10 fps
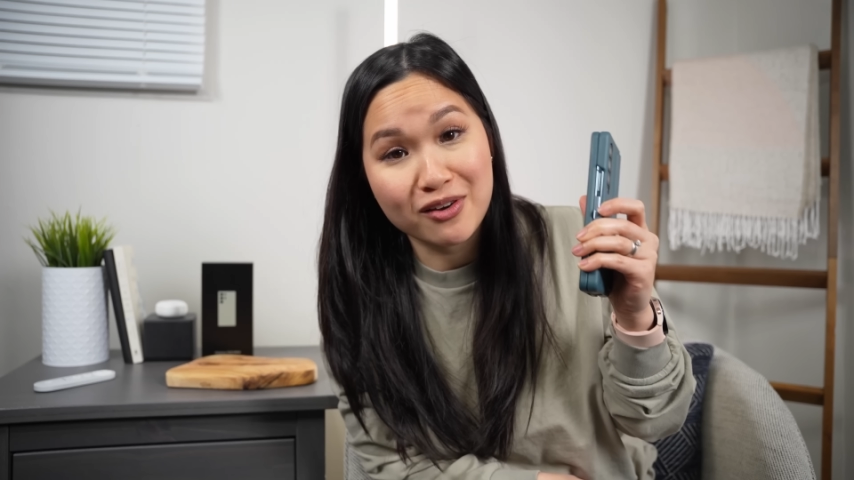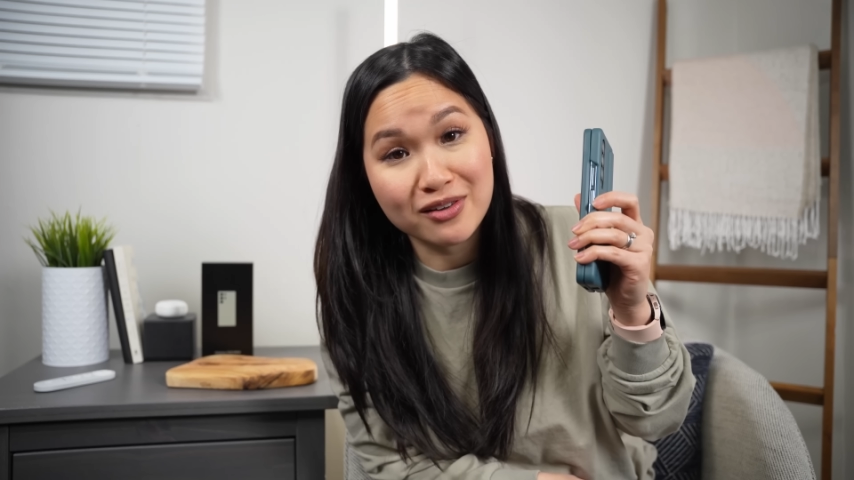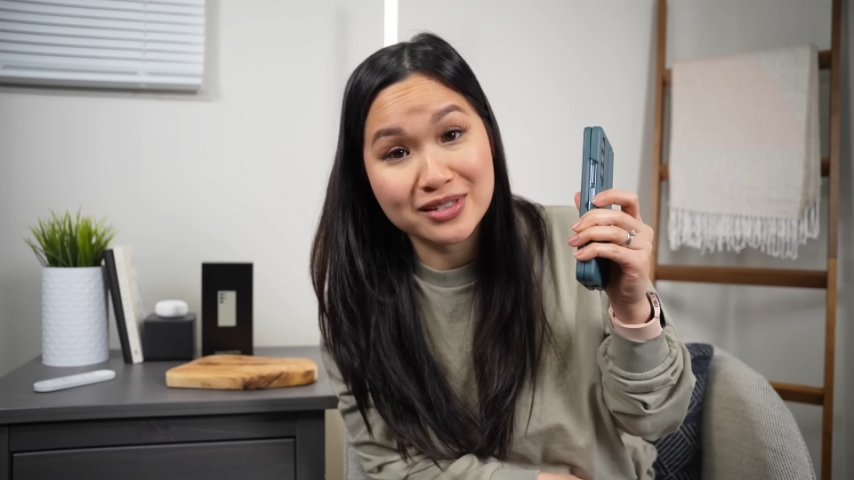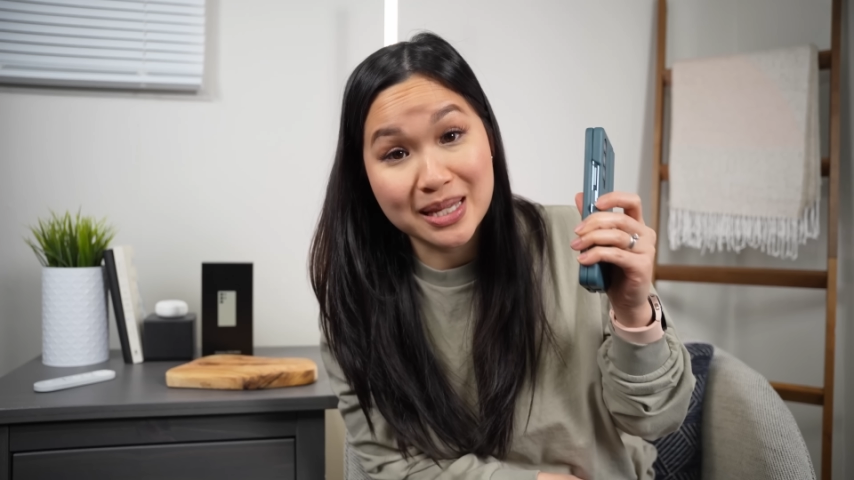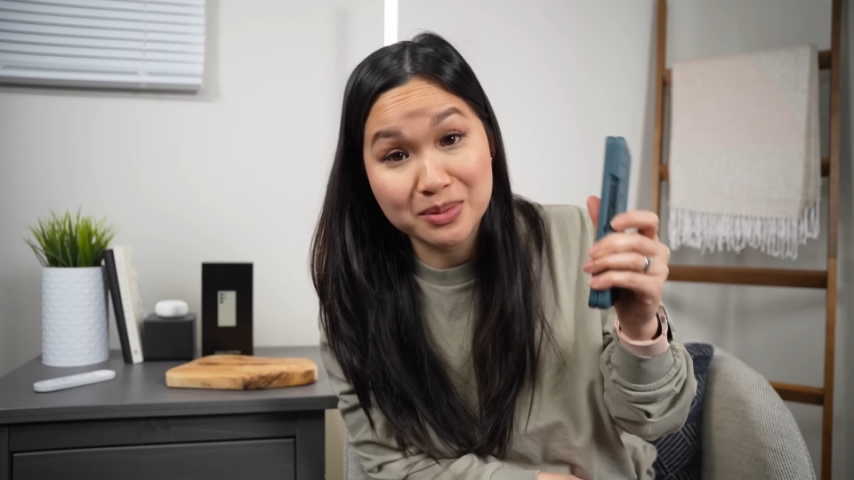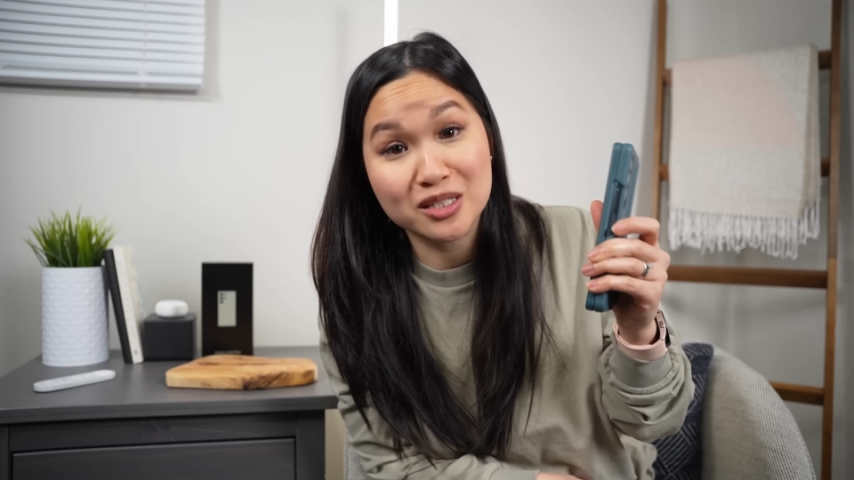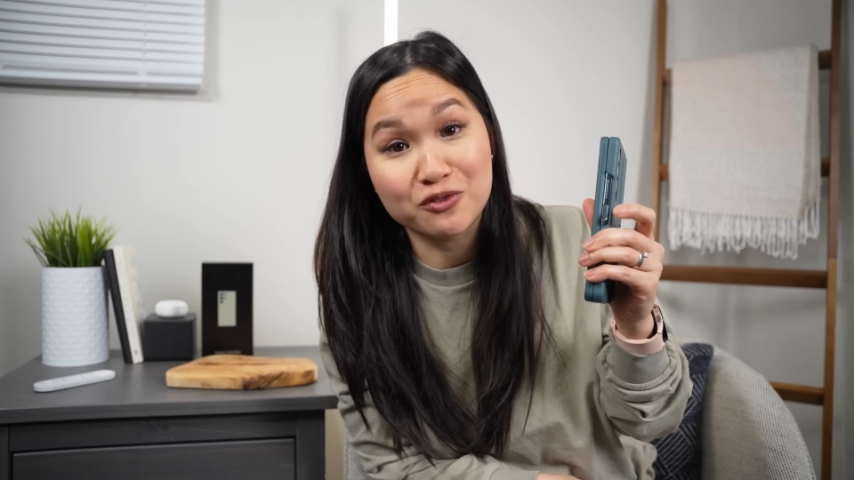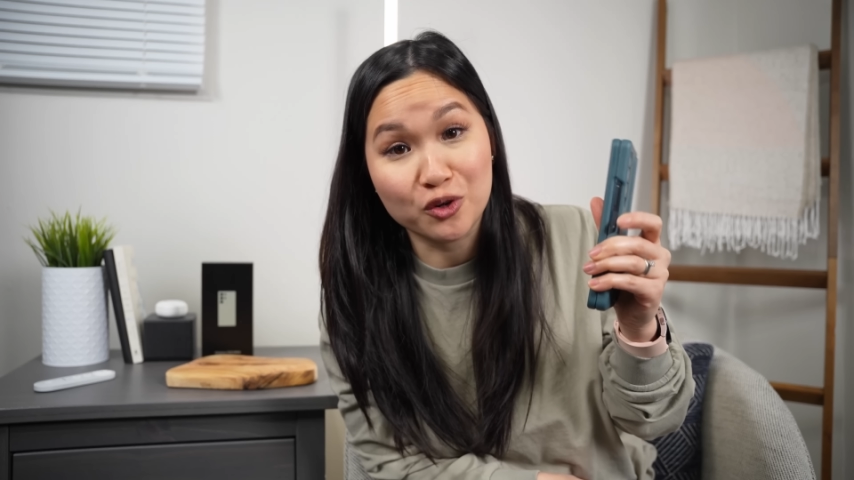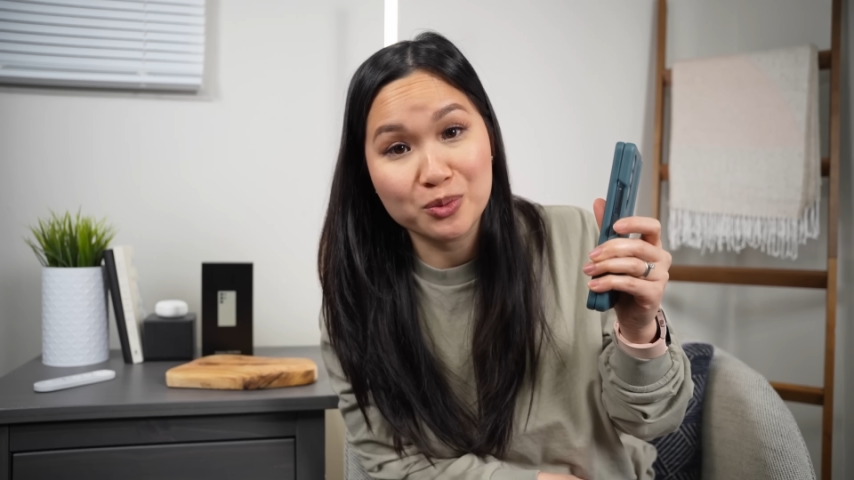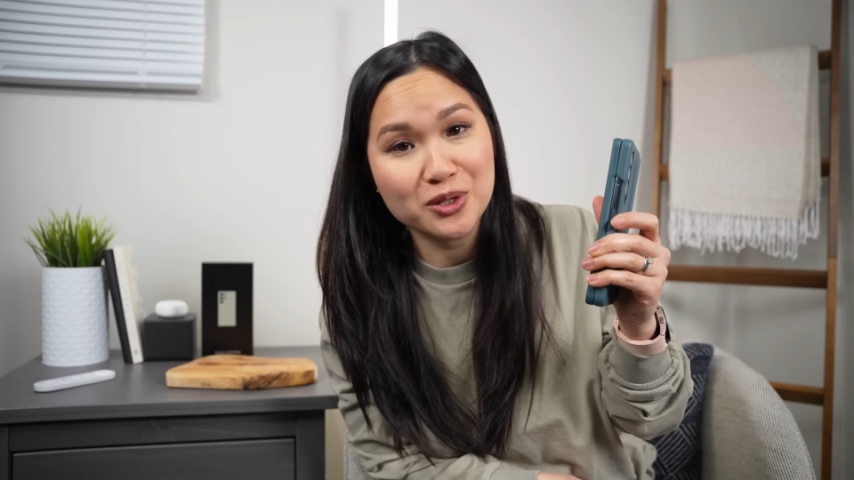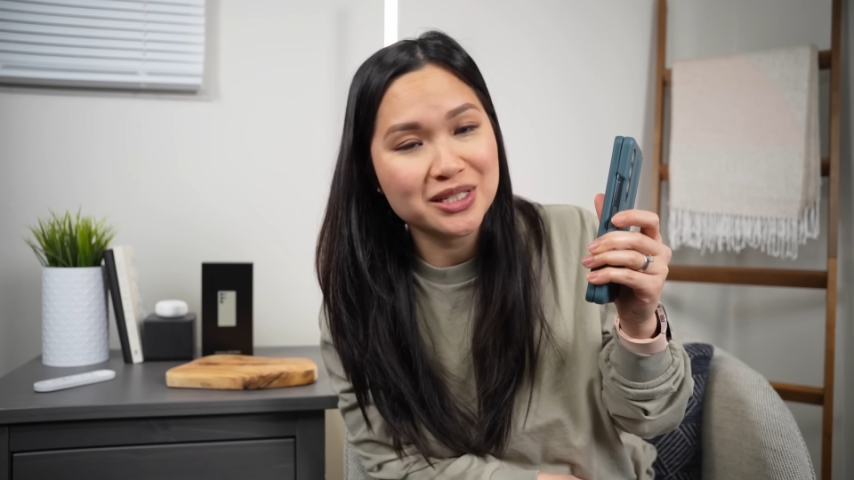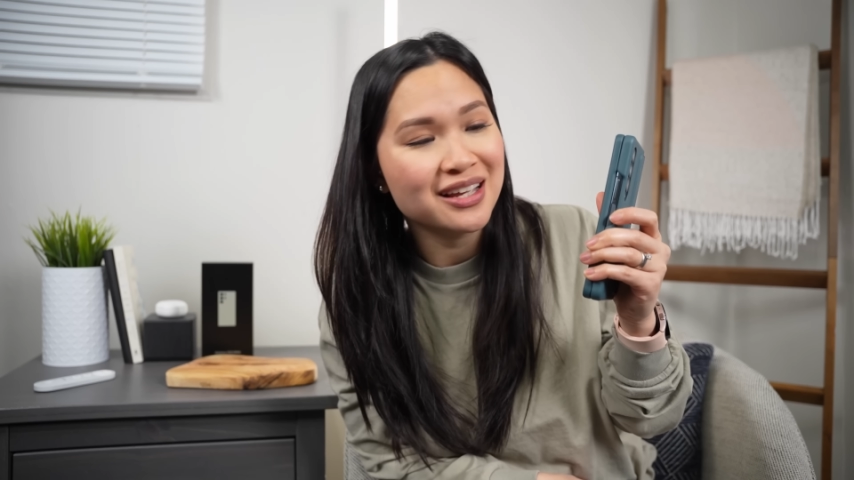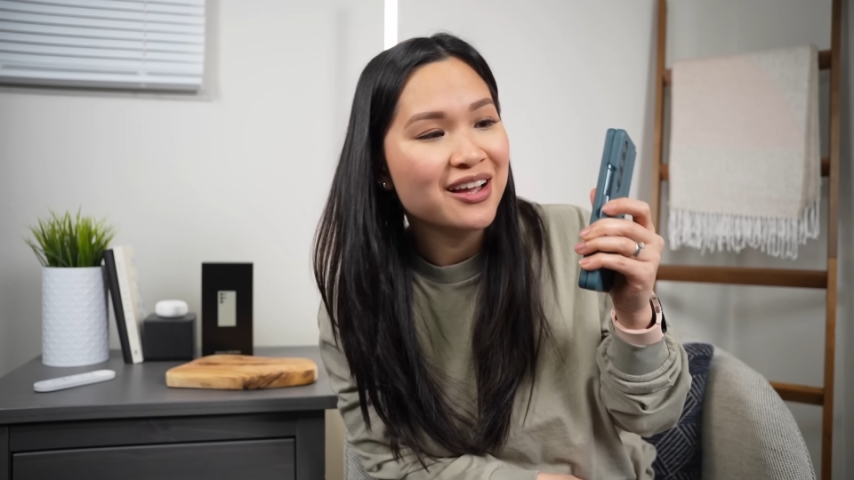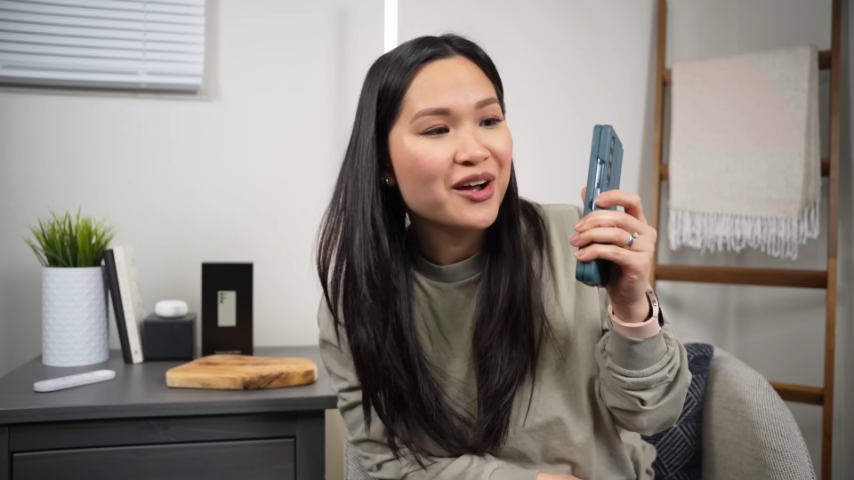on Samsung's foldables